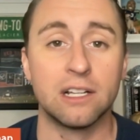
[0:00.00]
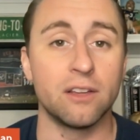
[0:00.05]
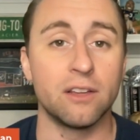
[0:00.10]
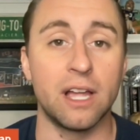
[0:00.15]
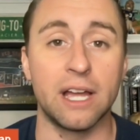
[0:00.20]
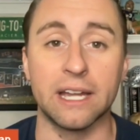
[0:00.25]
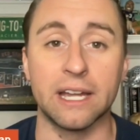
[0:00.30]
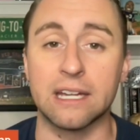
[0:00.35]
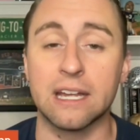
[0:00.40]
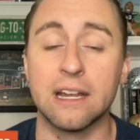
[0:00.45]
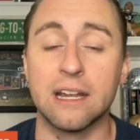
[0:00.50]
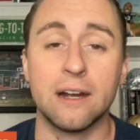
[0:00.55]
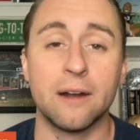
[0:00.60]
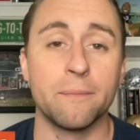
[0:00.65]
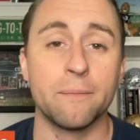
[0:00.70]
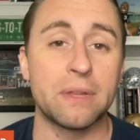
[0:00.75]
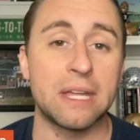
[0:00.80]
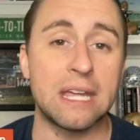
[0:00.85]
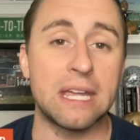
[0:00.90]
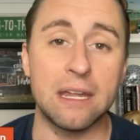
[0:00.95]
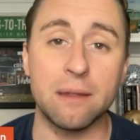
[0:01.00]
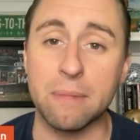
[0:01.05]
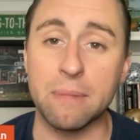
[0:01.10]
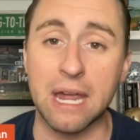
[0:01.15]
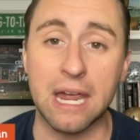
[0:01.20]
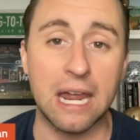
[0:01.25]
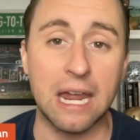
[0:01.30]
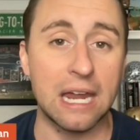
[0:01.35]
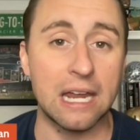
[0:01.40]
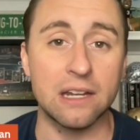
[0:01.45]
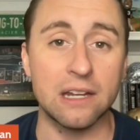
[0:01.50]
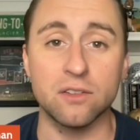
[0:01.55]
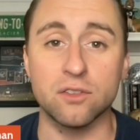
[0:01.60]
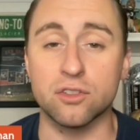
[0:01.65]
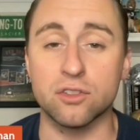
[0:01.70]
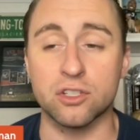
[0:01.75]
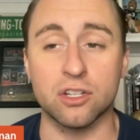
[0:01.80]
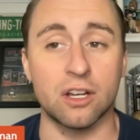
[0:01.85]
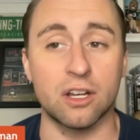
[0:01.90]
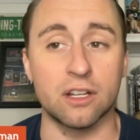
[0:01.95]
Like he
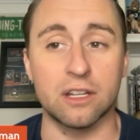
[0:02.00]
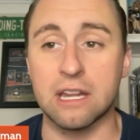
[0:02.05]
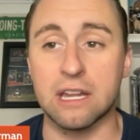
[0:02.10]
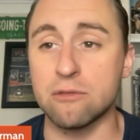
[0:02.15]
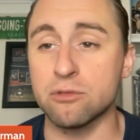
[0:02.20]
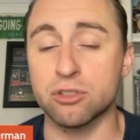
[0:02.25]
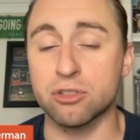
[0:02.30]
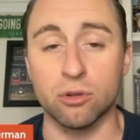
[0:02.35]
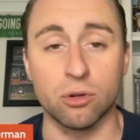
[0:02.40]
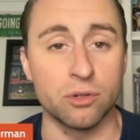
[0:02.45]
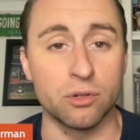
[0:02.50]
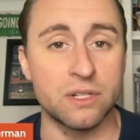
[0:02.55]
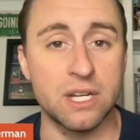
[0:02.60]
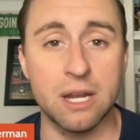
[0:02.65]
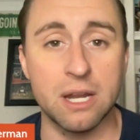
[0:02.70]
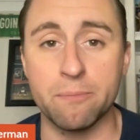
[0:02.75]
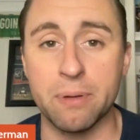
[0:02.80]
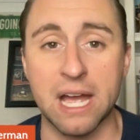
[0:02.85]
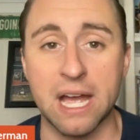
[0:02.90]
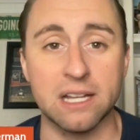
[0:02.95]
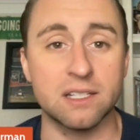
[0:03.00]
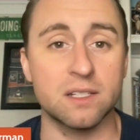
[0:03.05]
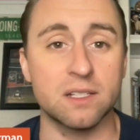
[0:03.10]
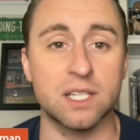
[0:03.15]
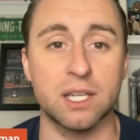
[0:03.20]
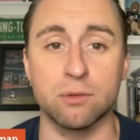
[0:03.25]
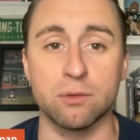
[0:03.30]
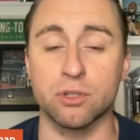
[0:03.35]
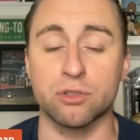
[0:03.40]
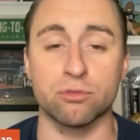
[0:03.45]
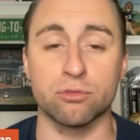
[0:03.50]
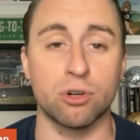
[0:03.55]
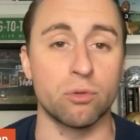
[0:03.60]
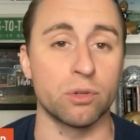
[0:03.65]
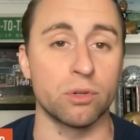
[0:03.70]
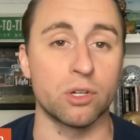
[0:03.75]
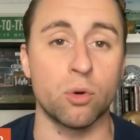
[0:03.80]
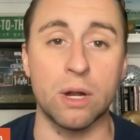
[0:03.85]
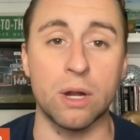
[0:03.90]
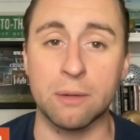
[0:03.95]
was throwing deep passes. He was
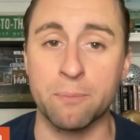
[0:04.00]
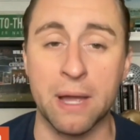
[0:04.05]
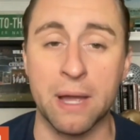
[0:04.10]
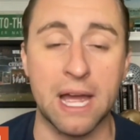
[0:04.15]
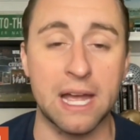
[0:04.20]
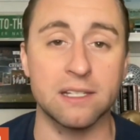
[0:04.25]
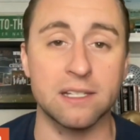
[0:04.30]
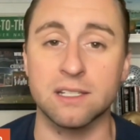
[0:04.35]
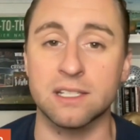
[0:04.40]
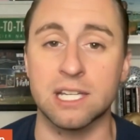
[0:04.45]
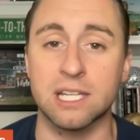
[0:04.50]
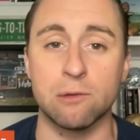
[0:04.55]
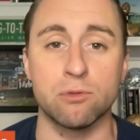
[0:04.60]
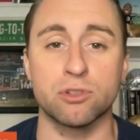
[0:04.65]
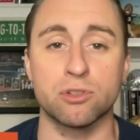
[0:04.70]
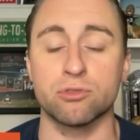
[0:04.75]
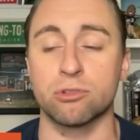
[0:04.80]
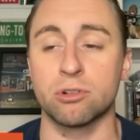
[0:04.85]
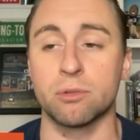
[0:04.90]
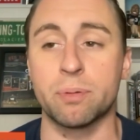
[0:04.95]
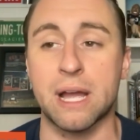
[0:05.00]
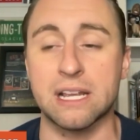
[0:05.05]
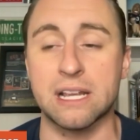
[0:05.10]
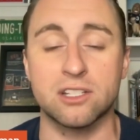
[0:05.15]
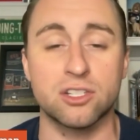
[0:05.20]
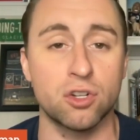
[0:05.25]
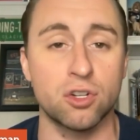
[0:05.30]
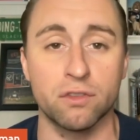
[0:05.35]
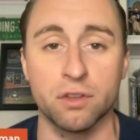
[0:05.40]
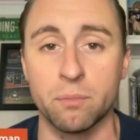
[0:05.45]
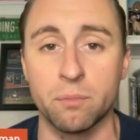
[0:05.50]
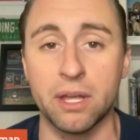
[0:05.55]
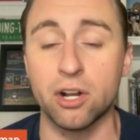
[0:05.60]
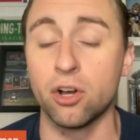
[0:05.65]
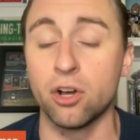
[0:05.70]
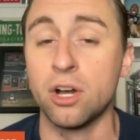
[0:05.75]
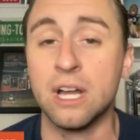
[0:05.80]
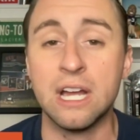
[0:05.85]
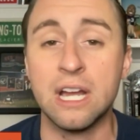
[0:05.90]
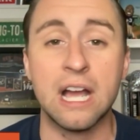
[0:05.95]
throwing quick passes. He was throwing passes over the
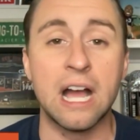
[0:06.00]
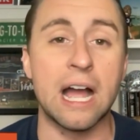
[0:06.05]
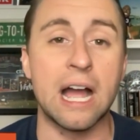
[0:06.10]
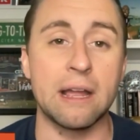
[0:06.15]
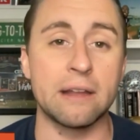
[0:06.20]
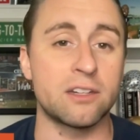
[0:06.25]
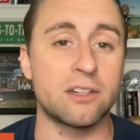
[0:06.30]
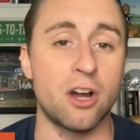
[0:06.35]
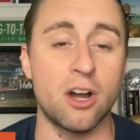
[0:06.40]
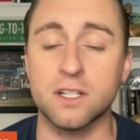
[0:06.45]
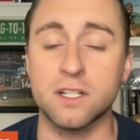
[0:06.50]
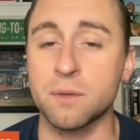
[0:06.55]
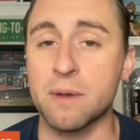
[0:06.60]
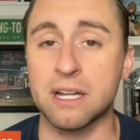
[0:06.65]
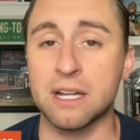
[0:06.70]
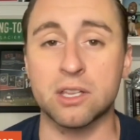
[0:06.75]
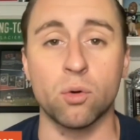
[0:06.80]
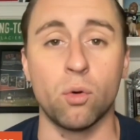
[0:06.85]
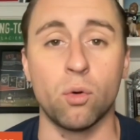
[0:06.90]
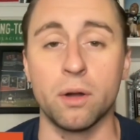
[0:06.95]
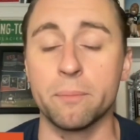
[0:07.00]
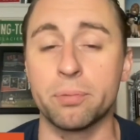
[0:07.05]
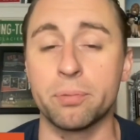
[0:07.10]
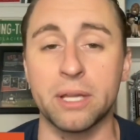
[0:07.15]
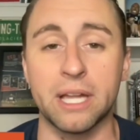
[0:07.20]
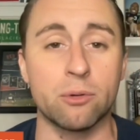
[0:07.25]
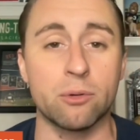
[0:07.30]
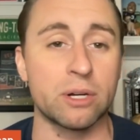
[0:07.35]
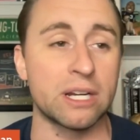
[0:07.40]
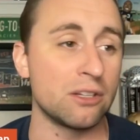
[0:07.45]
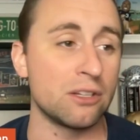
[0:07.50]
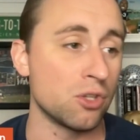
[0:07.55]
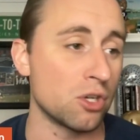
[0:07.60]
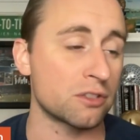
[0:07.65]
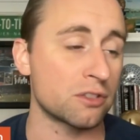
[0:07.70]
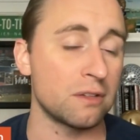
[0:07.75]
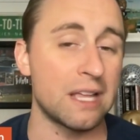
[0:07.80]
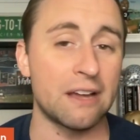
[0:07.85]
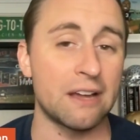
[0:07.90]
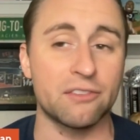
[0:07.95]
middle. I had talked about the one play where he
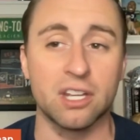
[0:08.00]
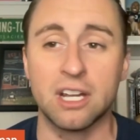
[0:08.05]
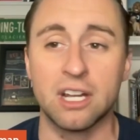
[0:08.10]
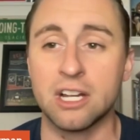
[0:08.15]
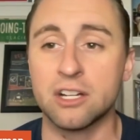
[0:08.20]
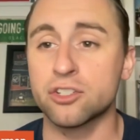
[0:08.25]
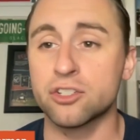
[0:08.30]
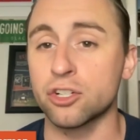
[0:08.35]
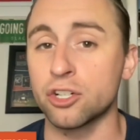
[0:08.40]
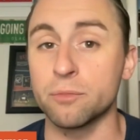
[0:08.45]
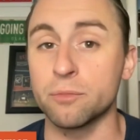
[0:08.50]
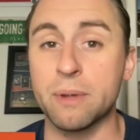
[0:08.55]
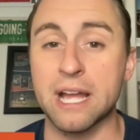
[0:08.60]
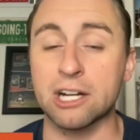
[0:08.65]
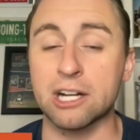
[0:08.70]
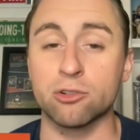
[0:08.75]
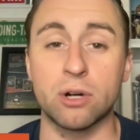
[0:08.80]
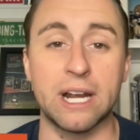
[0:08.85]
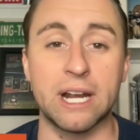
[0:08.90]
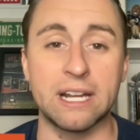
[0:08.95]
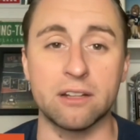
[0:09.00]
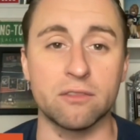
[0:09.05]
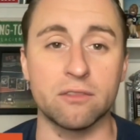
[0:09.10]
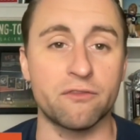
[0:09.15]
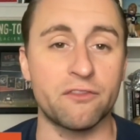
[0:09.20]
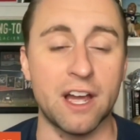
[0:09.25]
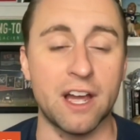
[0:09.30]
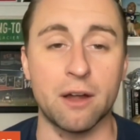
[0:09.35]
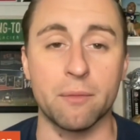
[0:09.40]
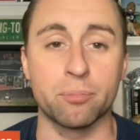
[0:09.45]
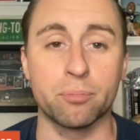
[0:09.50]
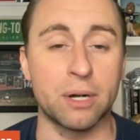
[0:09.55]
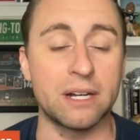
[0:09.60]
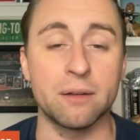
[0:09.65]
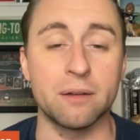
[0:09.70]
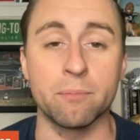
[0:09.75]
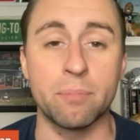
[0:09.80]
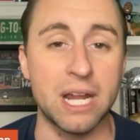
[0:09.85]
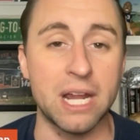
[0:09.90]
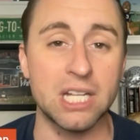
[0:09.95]
looked left, turned back right, and found
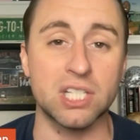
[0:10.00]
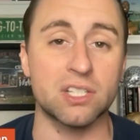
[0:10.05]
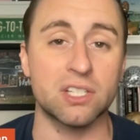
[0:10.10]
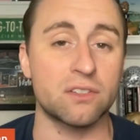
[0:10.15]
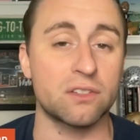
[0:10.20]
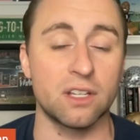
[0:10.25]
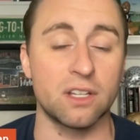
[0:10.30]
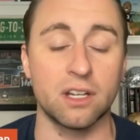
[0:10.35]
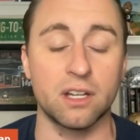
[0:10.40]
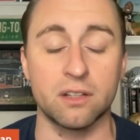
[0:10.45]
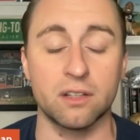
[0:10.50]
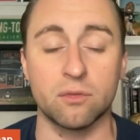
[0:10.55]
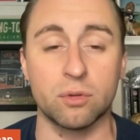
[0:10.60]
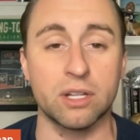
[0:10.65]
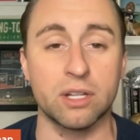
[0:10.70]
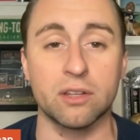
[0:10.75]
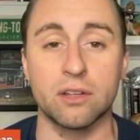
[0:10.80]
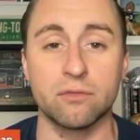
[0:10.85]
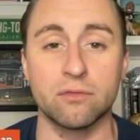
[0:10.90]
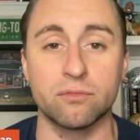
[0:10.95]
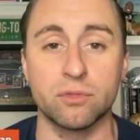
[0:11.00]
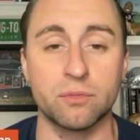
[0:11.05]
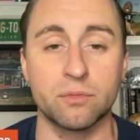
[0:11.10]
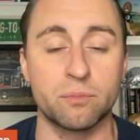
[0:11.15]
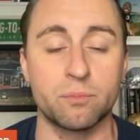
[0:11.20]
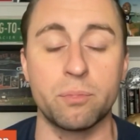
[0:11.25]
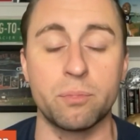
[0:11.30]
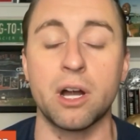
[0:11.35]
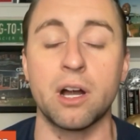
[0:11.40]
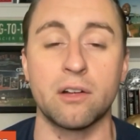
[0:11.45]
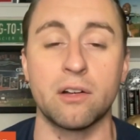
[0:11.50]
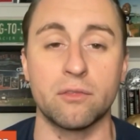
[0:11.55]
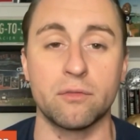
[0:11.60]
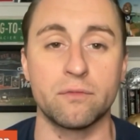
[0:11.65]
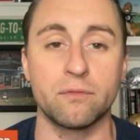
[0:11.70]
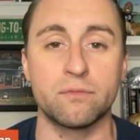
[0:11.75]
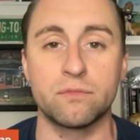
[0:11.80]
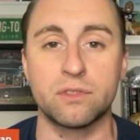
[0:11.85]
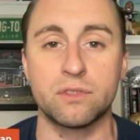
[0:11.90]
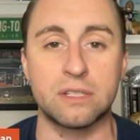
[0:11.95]
Brendan Bates, one of the
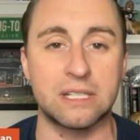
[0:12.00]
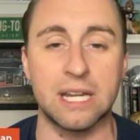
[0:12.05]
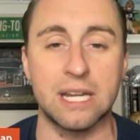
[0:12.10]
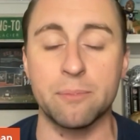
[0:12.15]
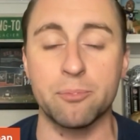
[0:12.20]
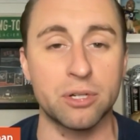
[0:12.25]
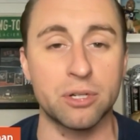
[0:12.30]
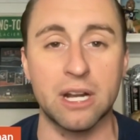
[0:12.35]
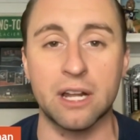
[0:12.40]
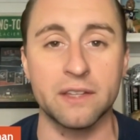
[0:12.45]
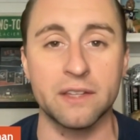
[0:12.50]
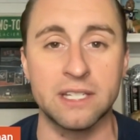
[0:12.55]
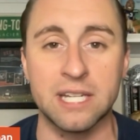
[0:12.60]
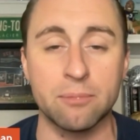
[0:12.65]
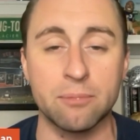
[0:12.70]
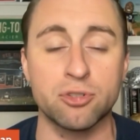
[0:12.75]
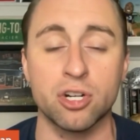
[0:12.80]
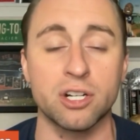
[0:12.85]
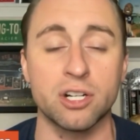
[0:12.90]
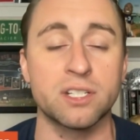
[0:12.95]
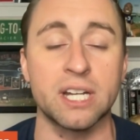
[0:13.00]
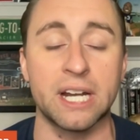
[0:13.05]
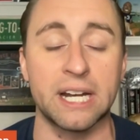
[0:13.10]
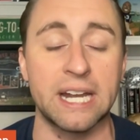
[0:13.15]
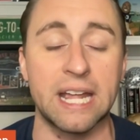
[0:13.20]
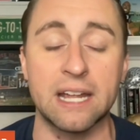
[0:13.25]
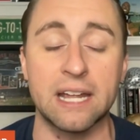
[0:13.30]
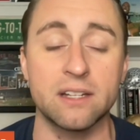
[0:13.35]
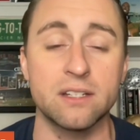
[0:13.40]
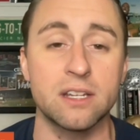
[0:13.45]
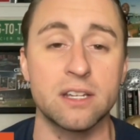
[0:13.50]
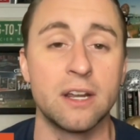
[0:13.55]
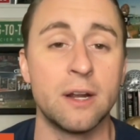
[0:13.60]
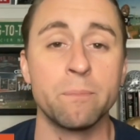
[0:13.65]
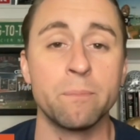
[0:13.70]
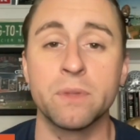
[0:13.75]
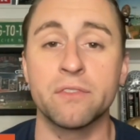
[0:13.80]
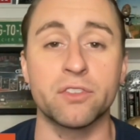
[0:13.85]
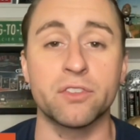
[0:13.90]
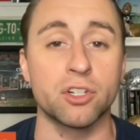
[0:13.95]
deeper down the depth chart tight ends,
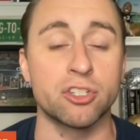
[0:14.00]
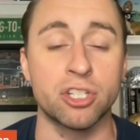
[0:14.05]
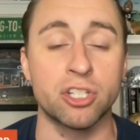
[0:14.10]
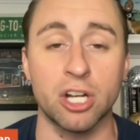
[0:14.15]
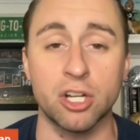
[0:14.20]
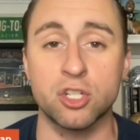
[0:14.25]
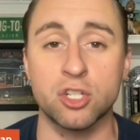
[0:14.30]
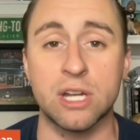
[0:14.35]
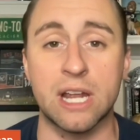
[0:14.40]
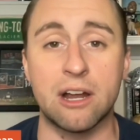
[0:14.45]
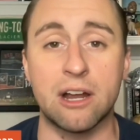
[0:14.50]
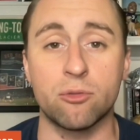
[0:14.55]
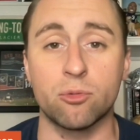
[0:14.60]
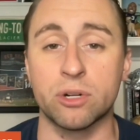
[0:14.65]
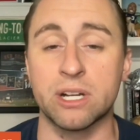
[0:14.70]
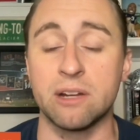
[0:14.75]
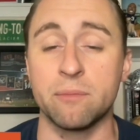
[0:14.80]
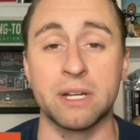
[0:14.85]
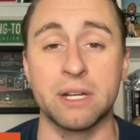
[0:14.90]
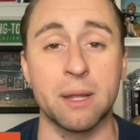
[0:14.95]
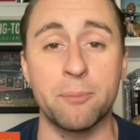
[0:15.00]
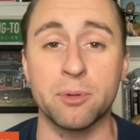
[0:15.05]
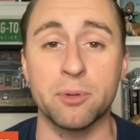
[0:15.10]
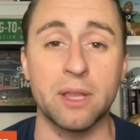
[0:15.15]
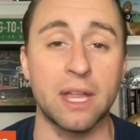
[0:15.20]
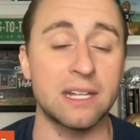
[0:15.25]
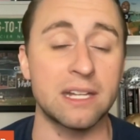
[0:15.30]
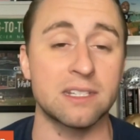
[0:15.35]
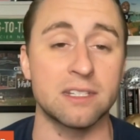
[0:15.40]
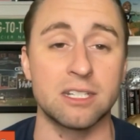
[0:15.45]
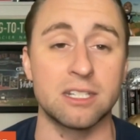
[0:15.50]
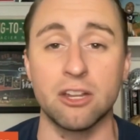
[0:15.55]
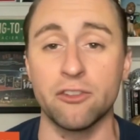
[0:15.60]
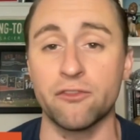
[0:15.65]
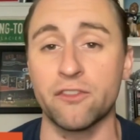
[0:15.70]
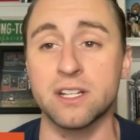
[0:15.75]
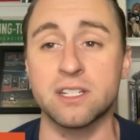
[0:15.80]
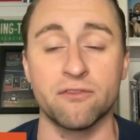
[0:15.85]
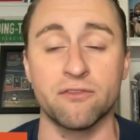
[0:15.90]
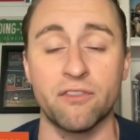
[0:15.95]
for a touchdown where he manipulates the
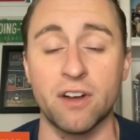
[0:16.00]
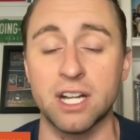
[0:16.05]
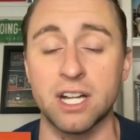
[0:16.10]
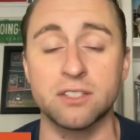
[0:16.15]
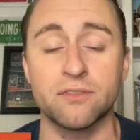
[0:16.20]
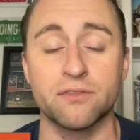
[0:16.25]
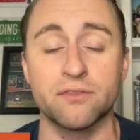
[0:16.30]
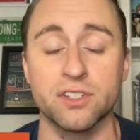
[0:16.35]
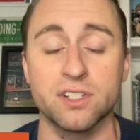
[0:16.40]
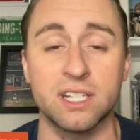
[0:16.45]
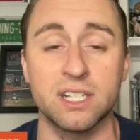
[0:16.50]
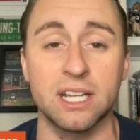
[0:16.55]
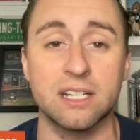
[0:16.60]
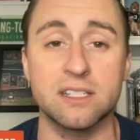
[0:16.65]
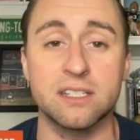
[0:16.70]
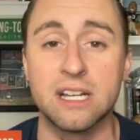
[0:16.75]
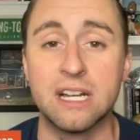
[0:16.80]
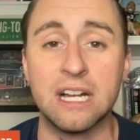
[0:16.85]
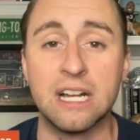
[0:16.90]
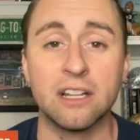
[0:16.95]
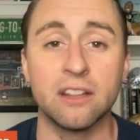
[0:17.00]
defense and finds it for 6.